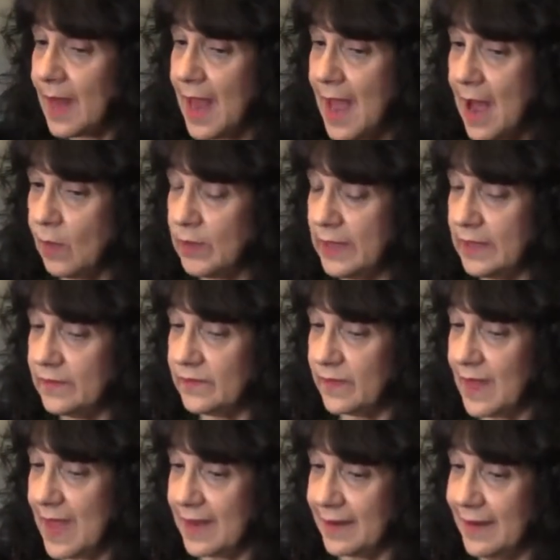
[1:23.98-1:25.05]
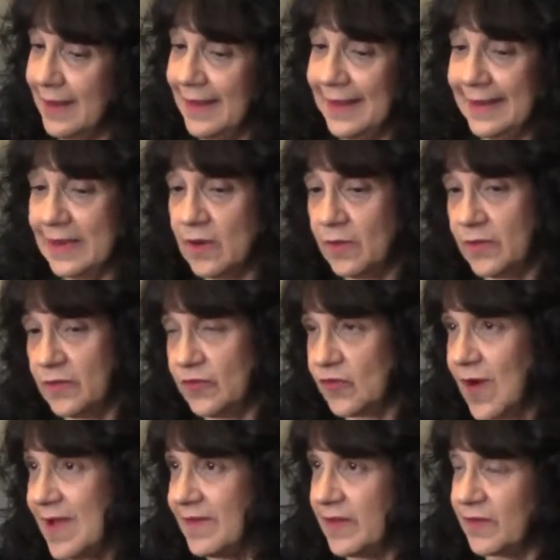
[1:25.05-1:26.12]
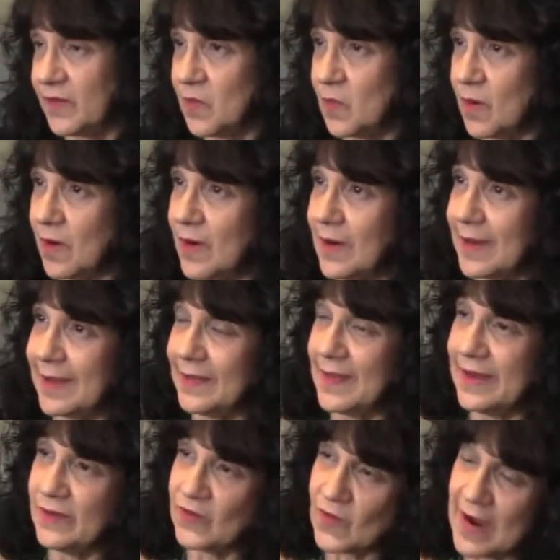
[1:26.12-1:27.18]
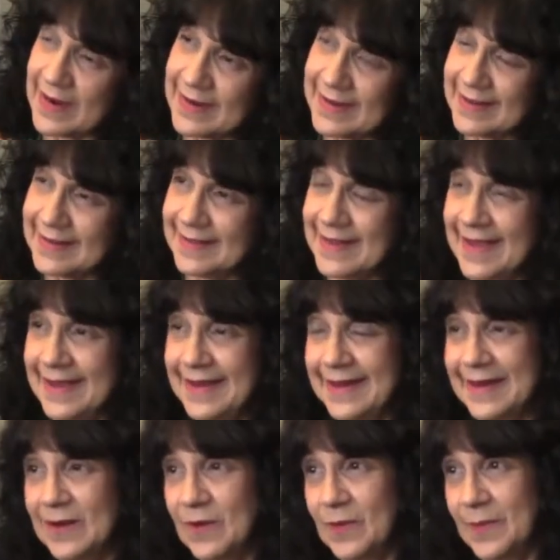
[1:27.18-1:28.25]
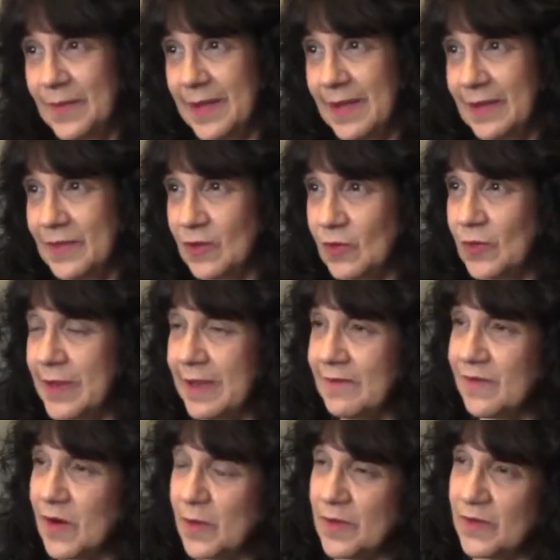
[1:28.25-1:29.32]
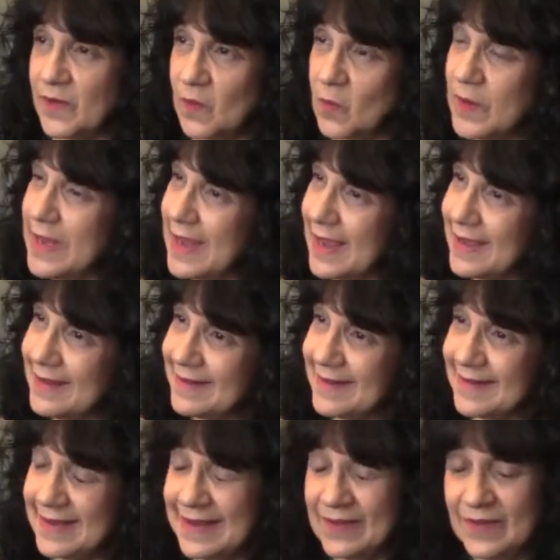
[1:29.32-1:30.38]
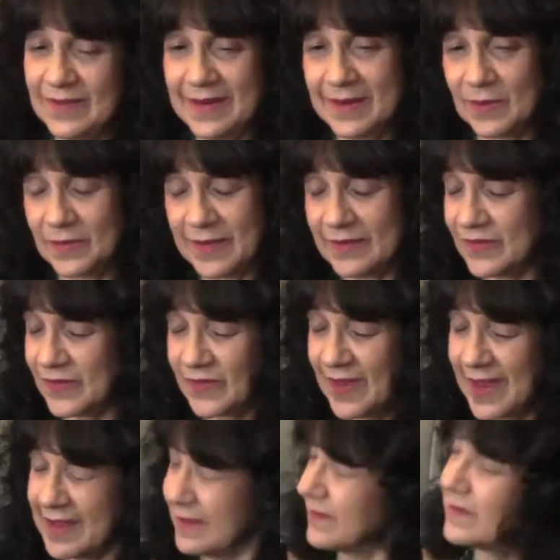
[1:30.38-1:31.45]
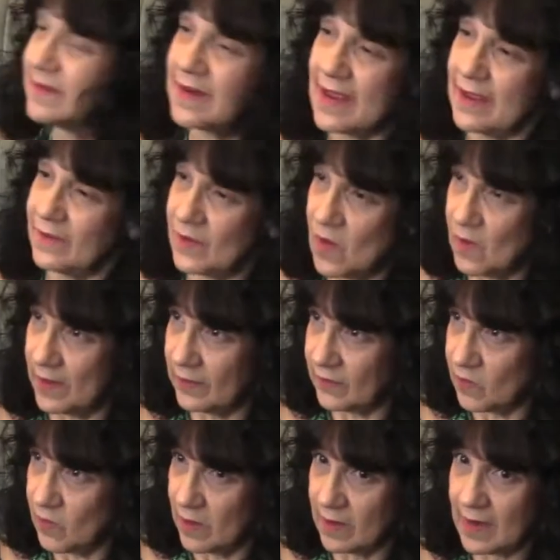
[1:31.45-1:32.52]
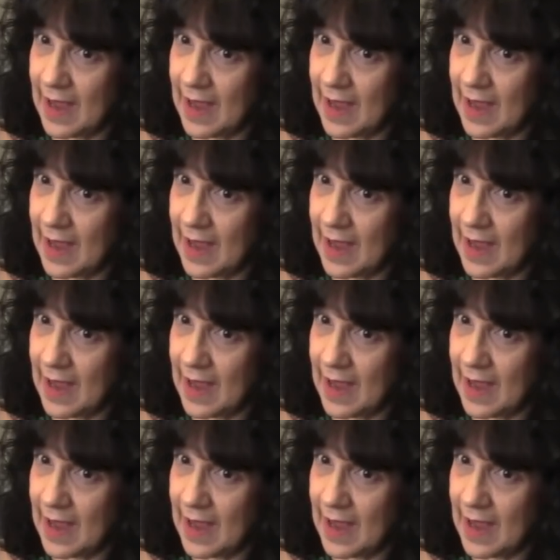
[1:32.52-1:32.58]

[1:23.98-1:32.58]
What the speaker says: how it is that, you know, they're driving to work and they dread it, and they, you know, they're looking forward to the weekend, and they, you know, they just can't stand going to work.